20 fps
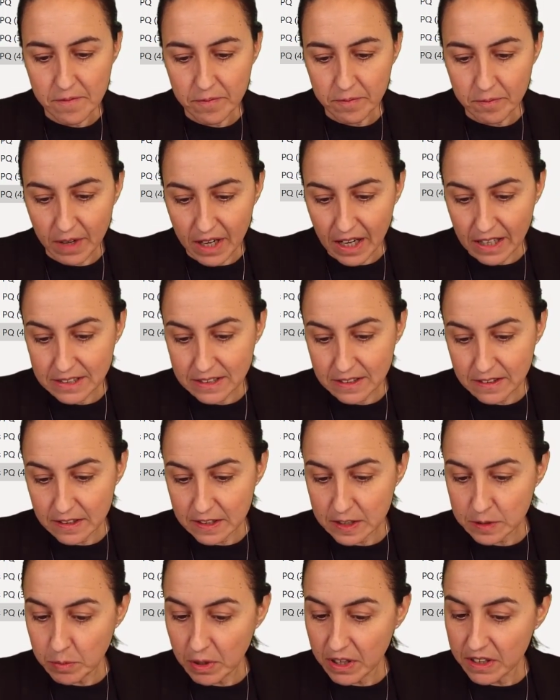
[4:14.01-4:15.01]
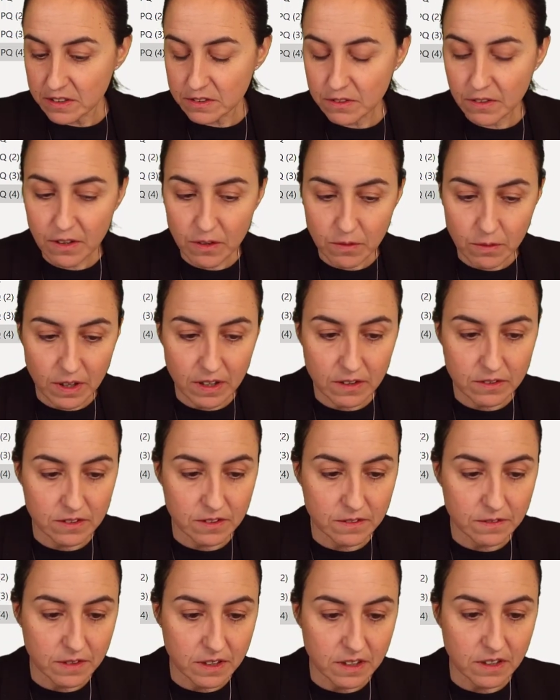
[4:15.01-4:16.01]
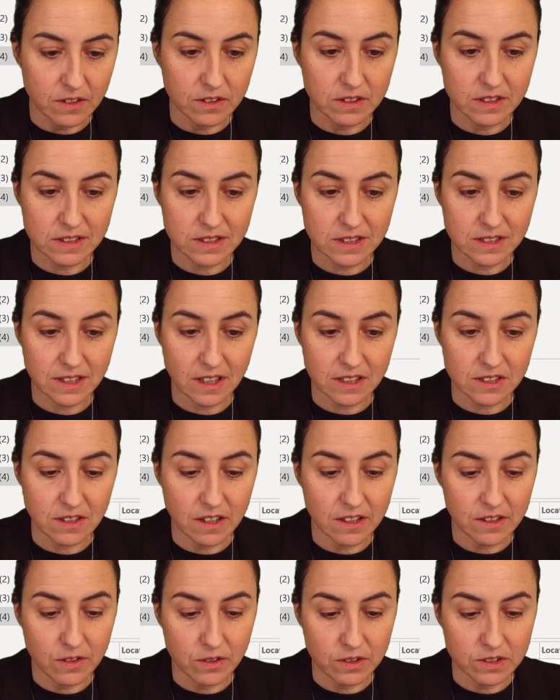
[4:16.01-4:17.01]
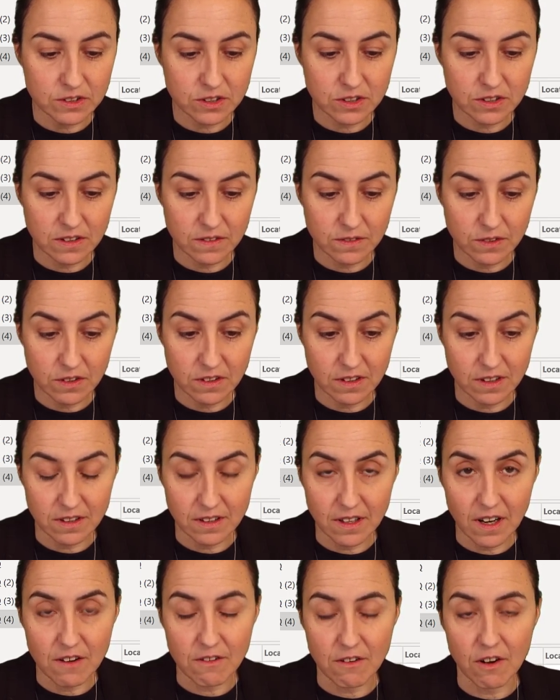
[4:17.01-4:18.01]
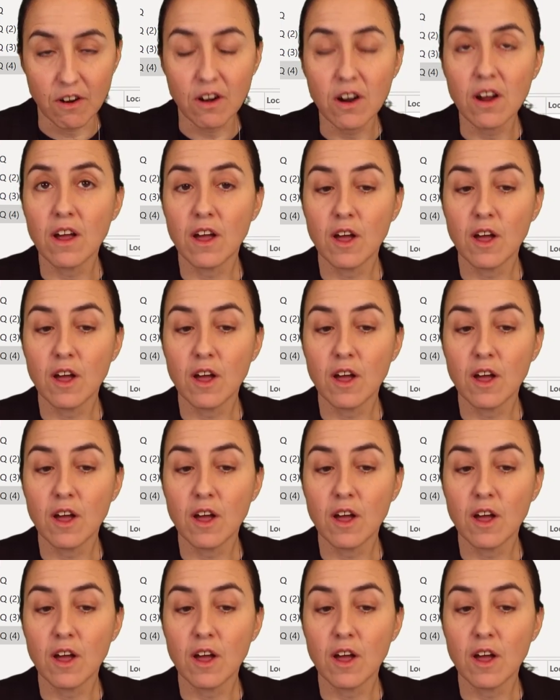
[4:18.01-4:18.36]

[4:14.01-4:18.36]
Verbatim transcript: But as he explains very well on the video, this is actually going to give you an error